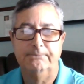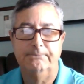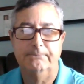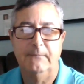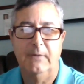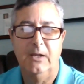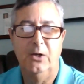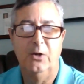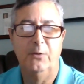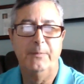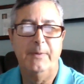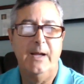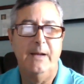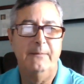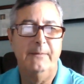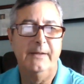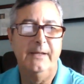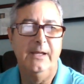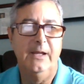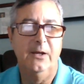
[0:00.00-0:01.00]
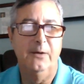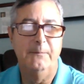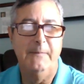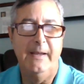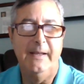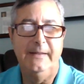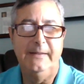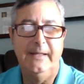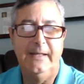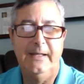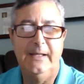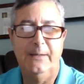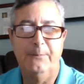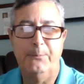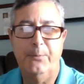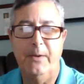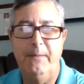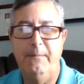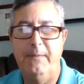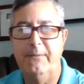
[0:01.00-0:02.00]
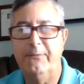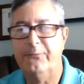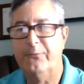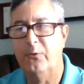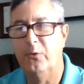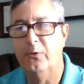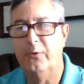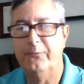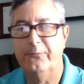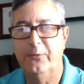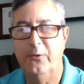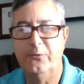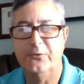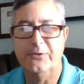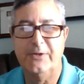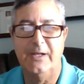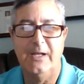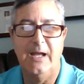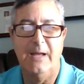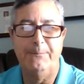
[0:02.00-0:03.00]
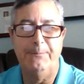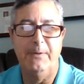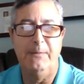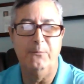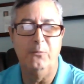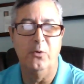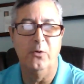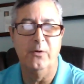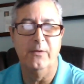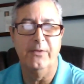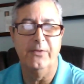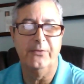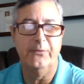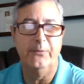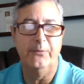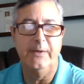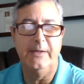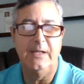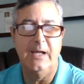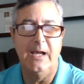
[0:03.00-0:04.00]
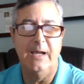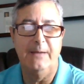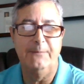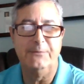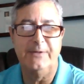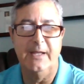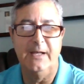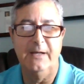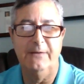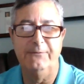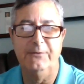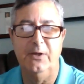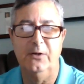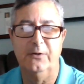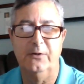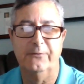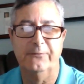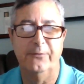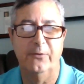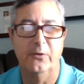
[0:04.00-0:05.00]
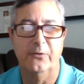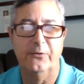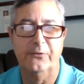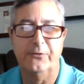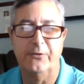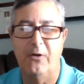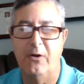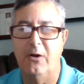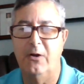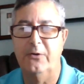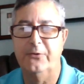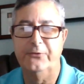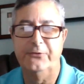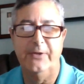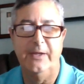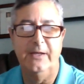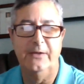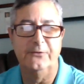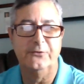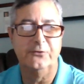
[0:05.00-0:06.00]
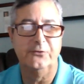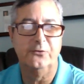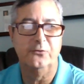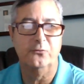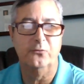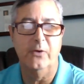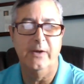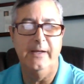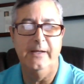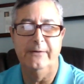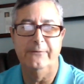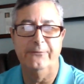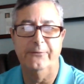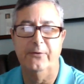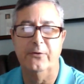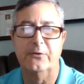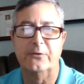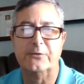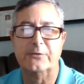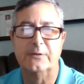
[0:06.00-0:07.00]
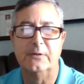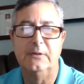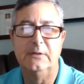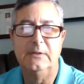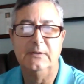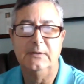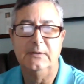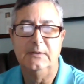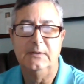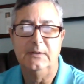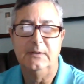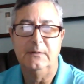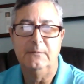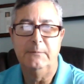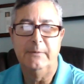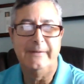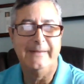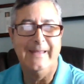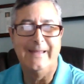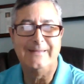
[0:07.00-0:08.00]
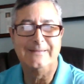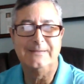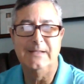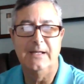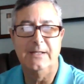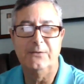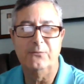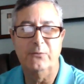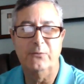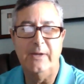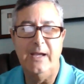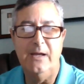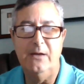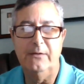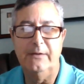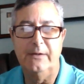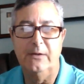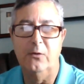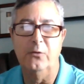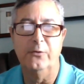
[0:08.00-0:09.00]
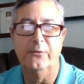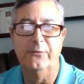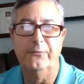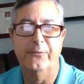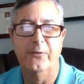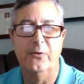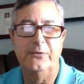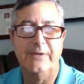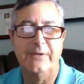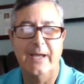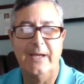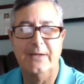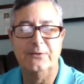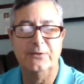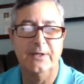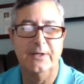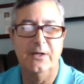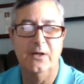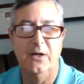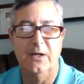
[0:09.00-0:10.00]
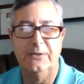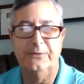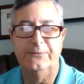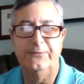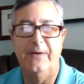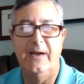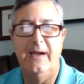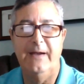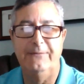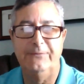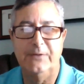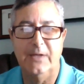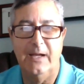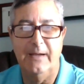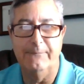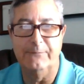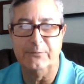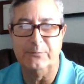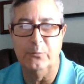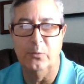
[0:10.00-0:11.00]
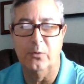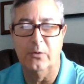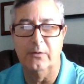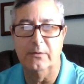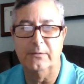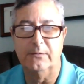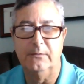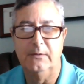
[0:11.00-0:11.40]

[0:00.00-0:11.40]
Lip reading: And Obamacare mandated that premiums for older folks cannot be more than 3 times that of younger folks. All sounds great at first, but that's not the reality. Older folks actually cost 5 times more.